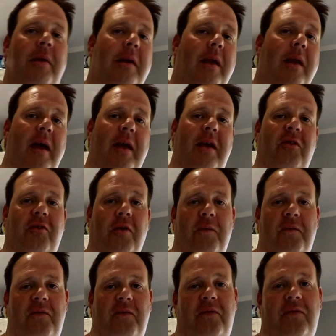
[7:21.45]
like us
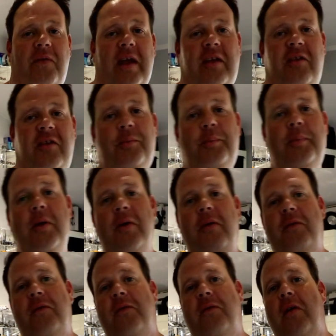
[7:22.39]
on
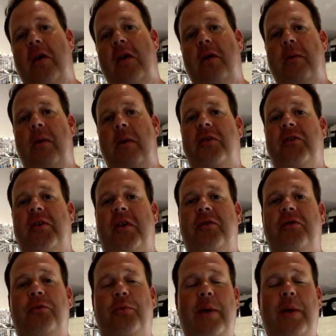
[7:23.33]
Facebook, follow us
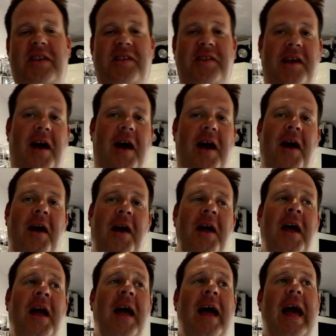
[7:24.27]
on Twitter,
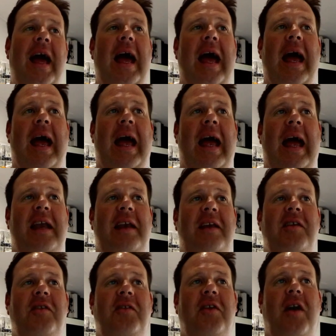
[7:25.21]

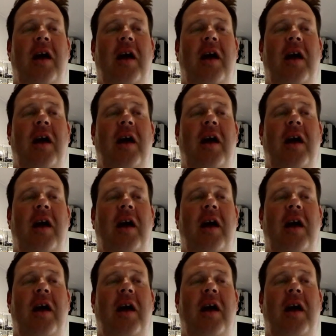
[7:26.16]
and